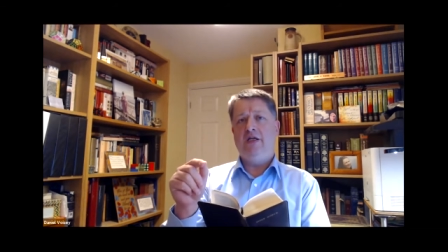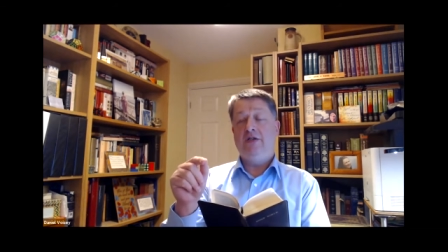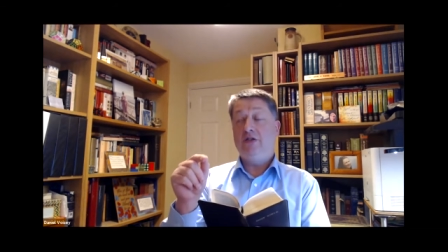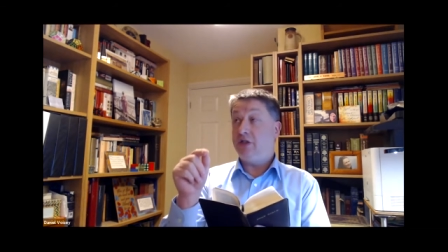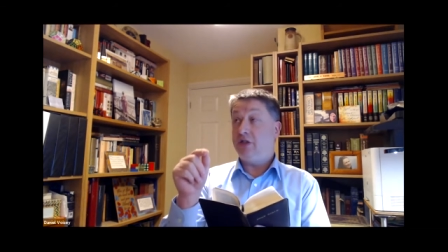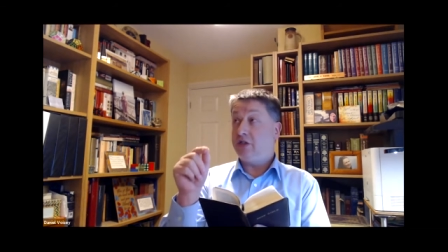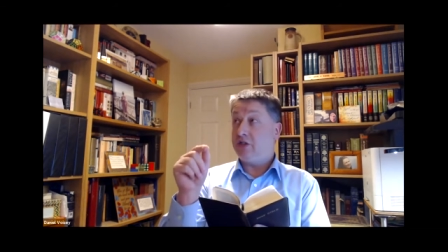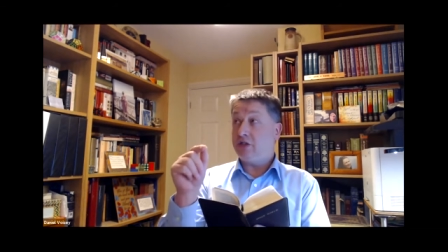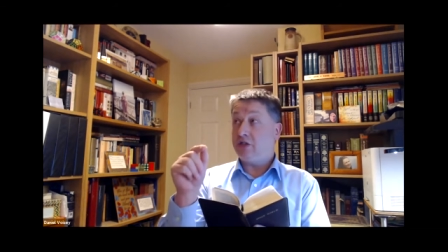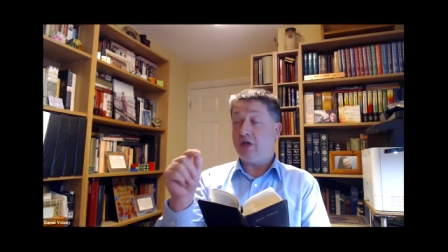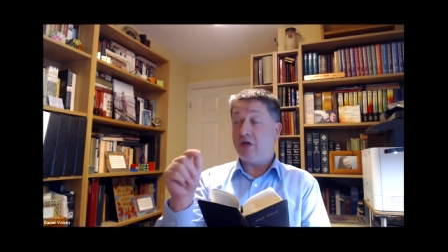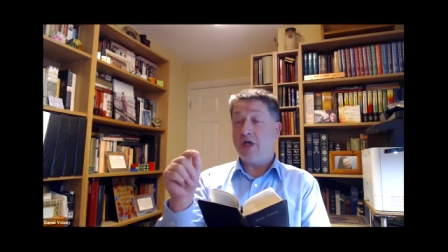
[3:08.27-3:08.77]
to
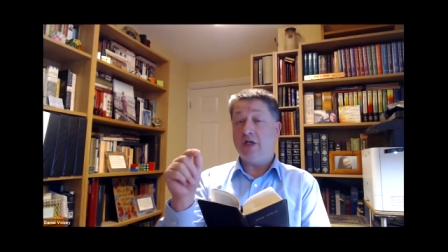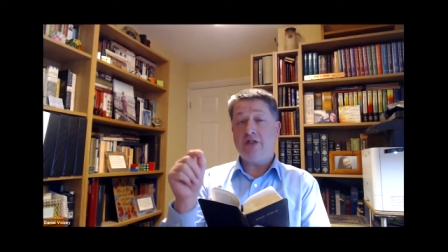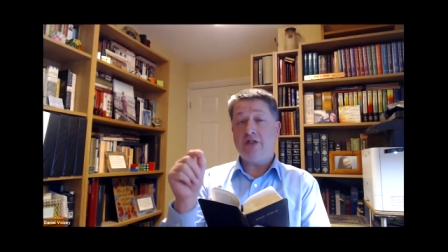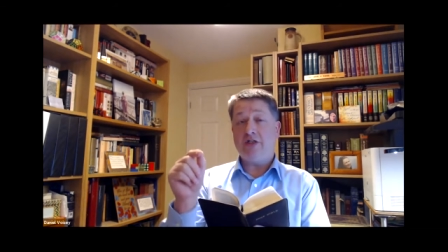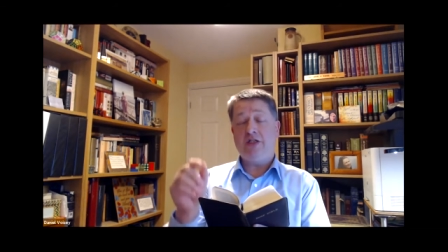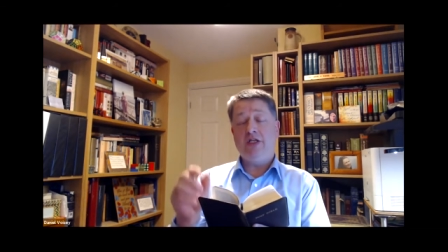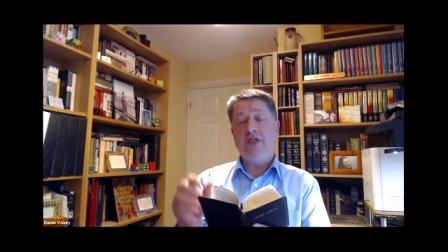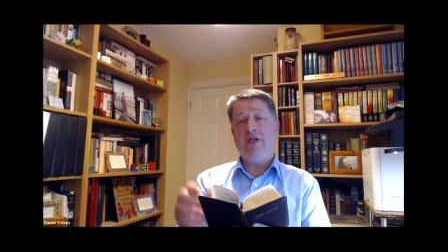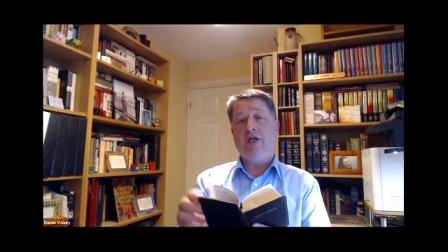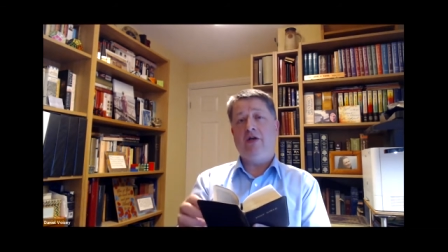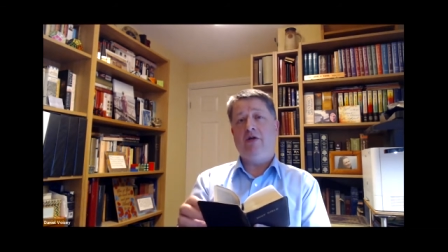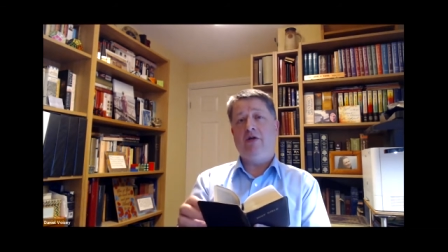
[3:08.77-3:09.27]
trust
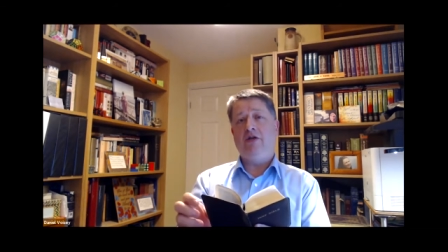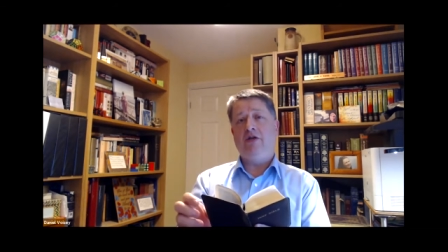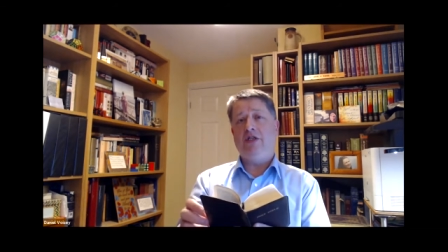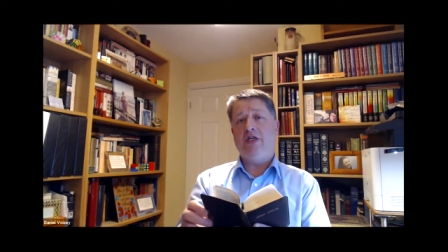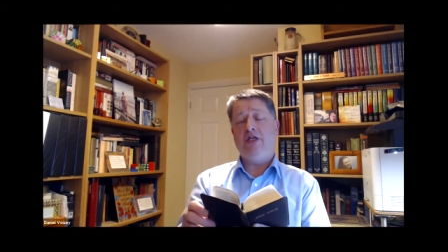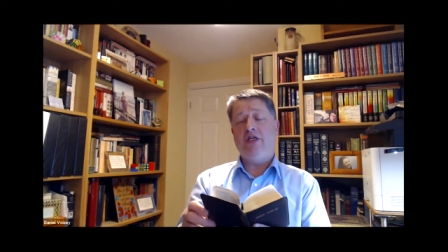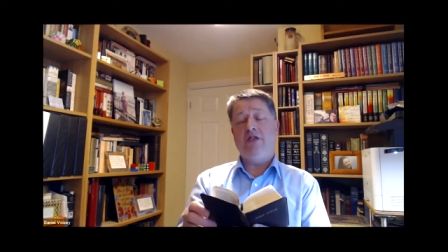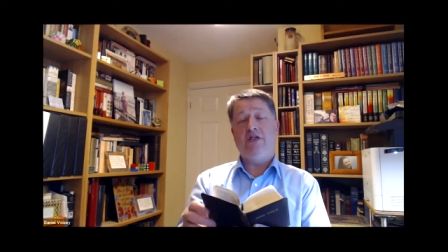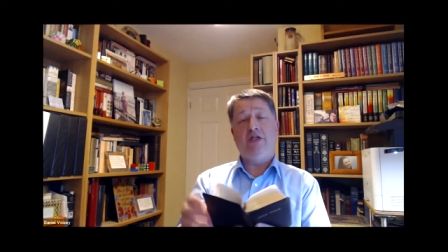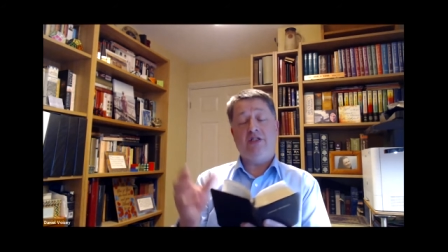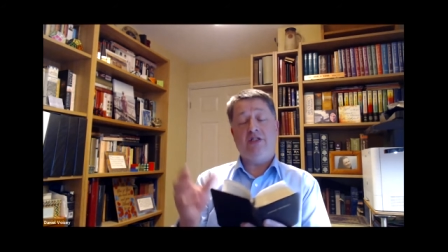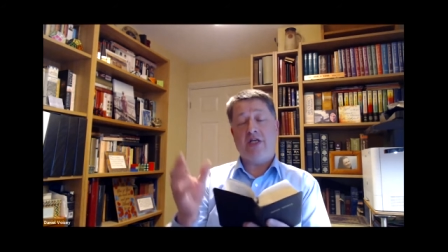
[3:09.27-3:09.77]
in the Lord
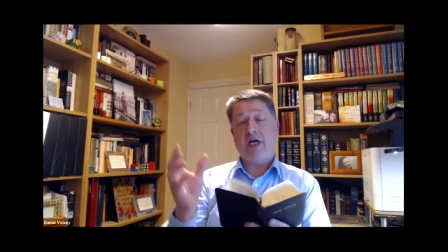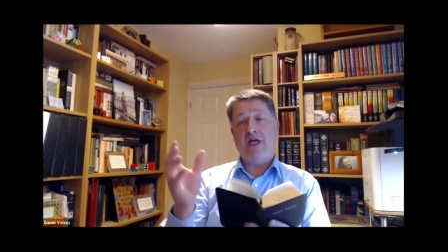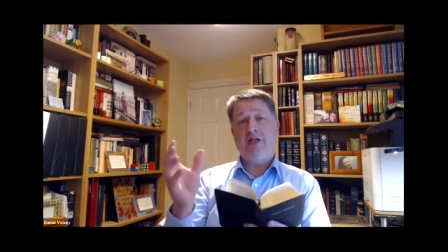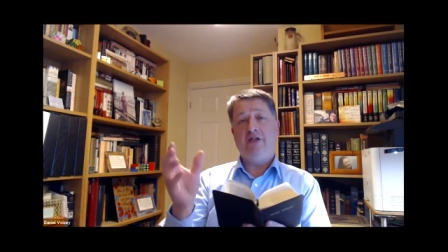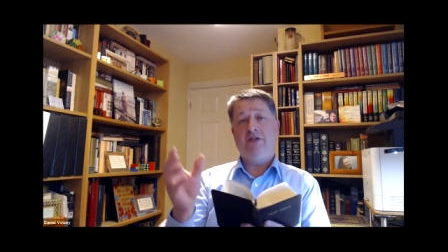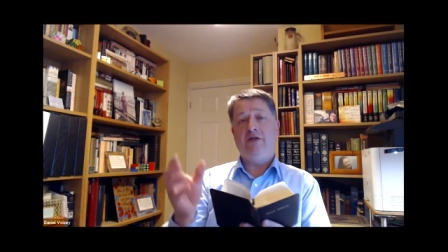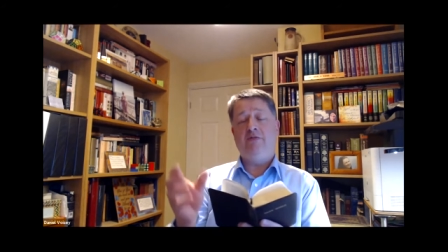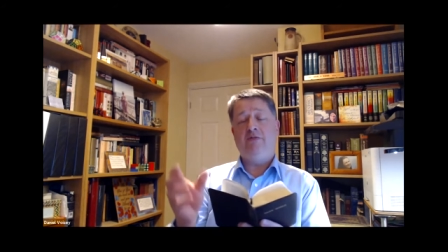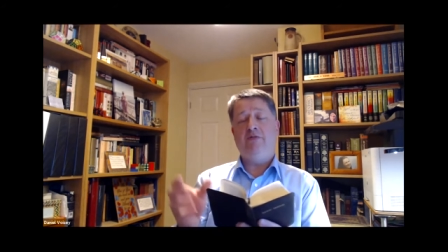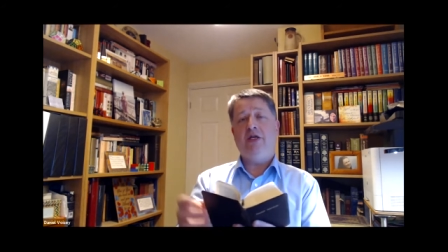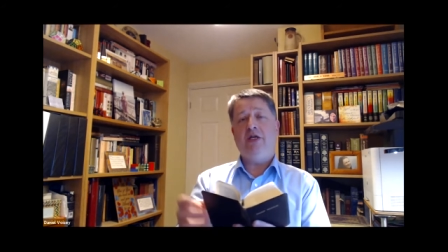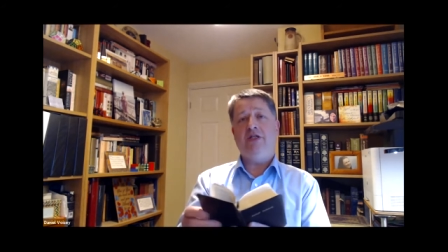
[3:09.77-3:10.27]
Jesus and
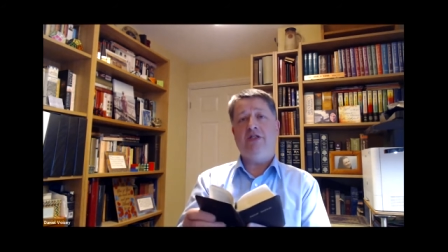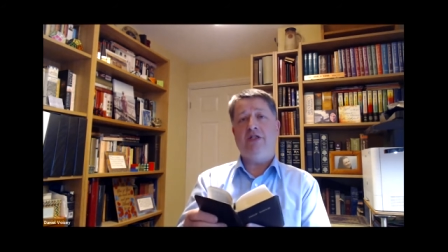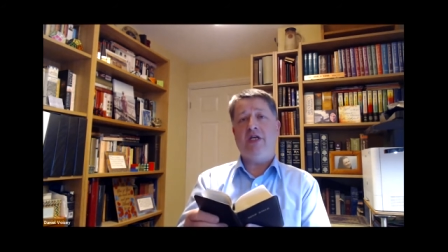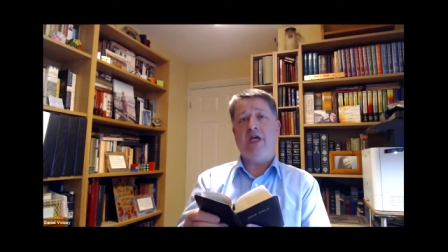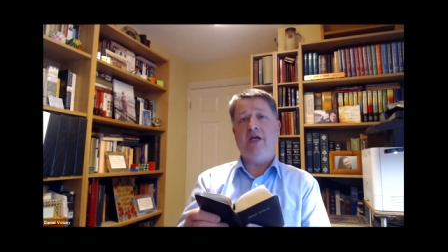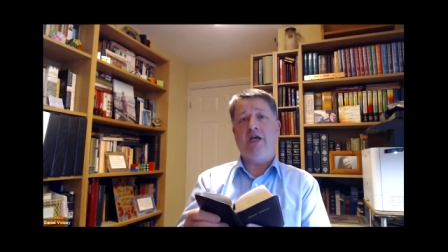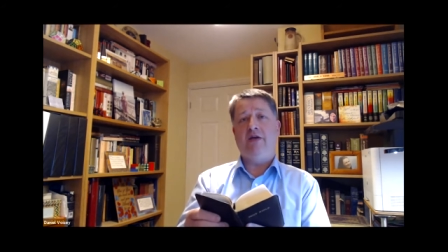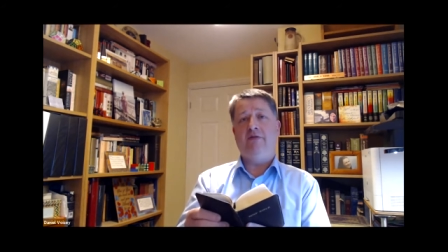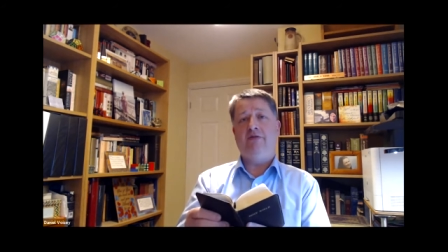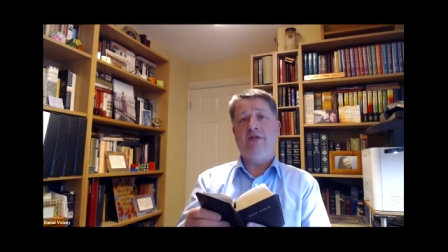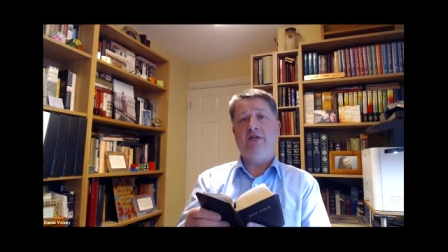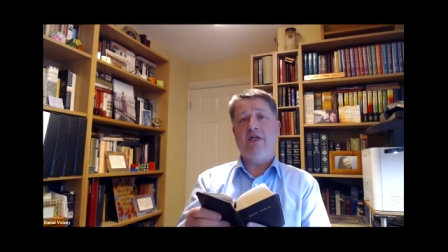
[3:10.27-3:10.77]
to be
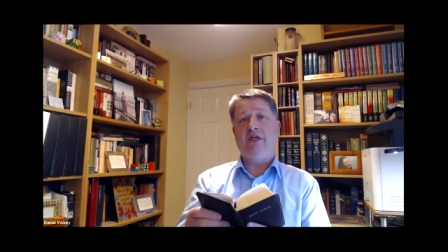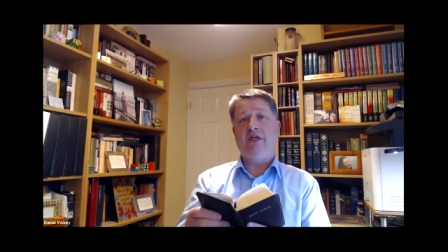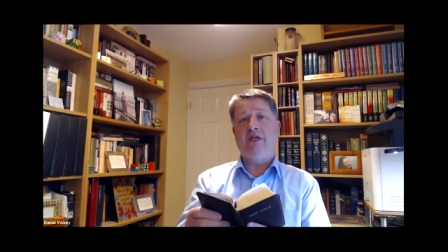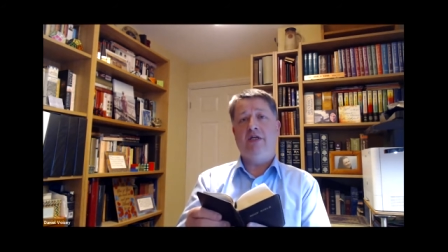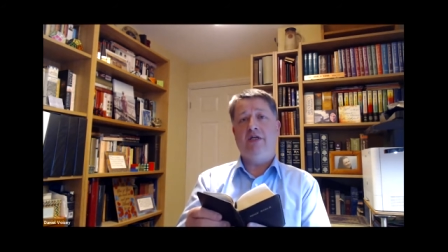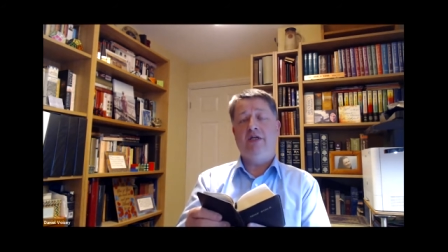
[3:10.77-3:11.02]
saved.